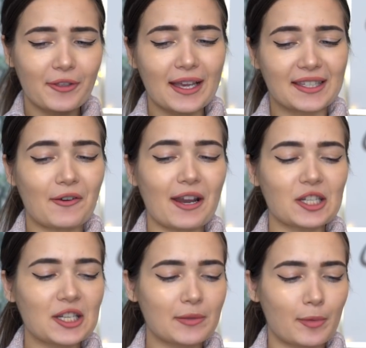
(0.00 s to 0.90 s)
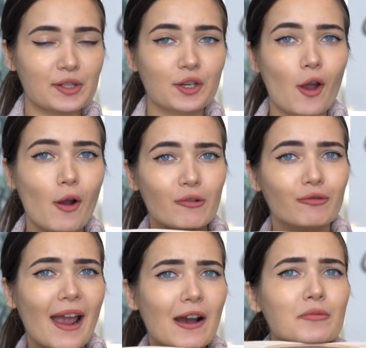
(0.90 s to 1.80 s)
things are actually supposed to go
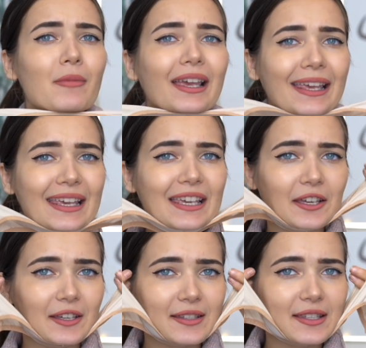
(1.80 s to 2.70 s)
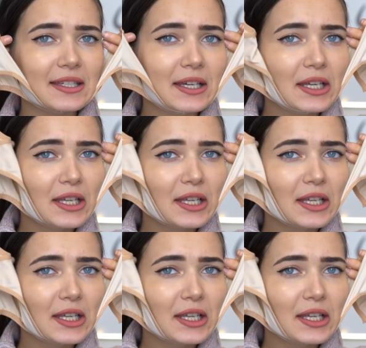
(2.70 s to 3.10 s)
around my ears.